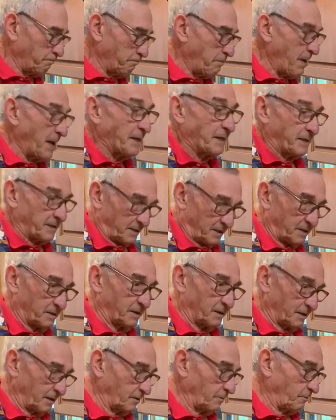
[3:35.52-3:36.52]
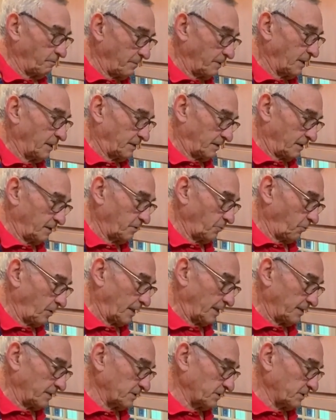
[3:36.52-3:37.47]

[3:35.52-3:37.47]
bake it in a little way.